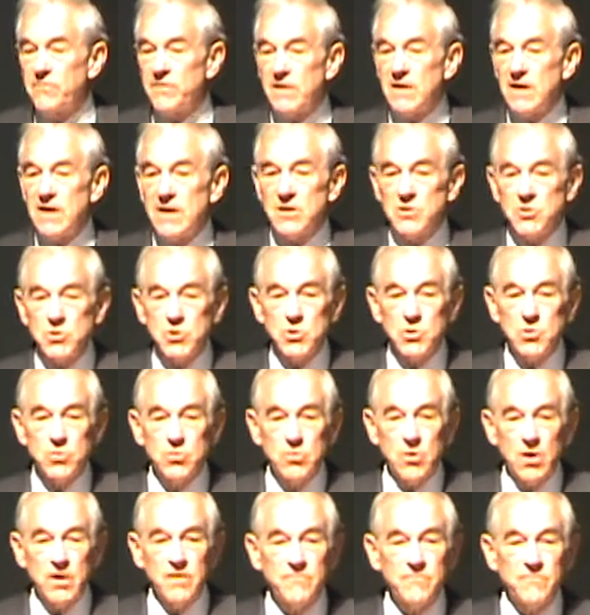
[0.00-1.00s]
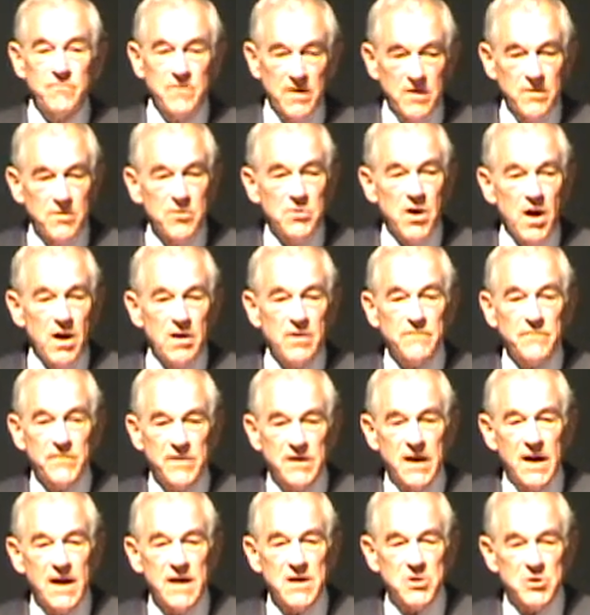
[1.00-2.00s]
the issue of
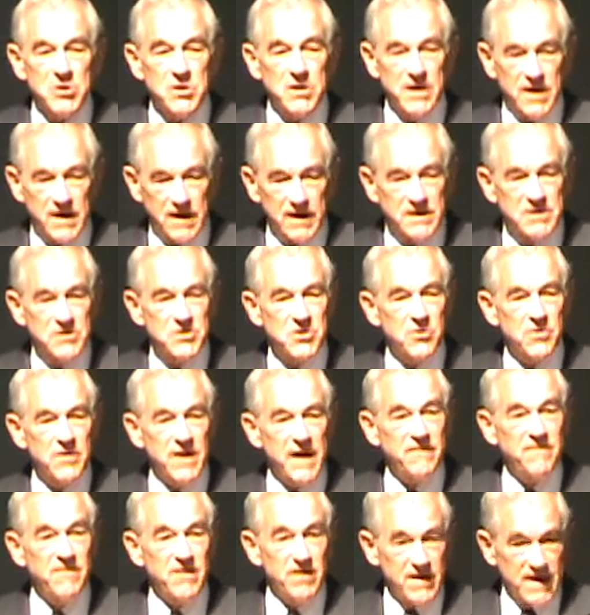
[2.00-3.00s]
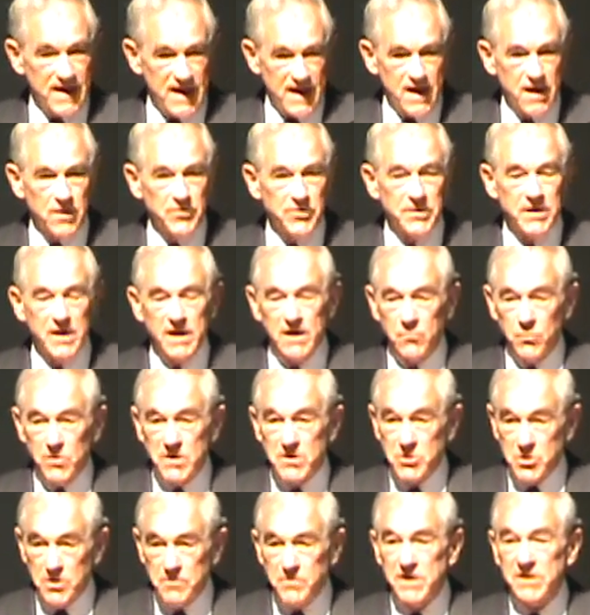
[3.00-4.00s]
nullification. I consider that very healthy.
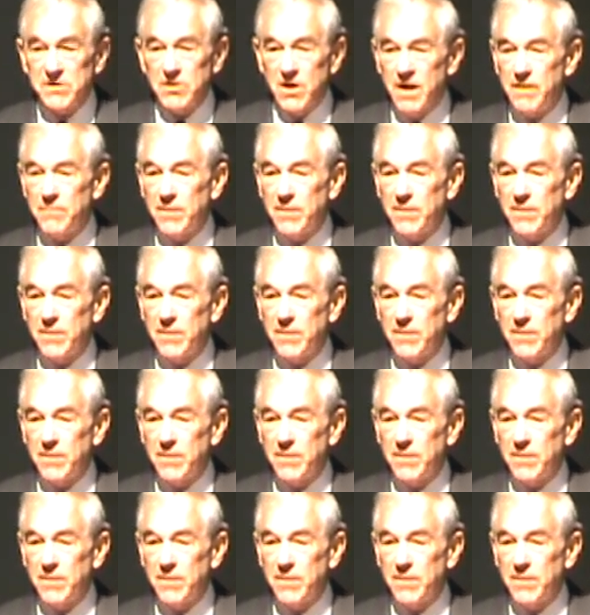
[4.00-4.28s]
We should be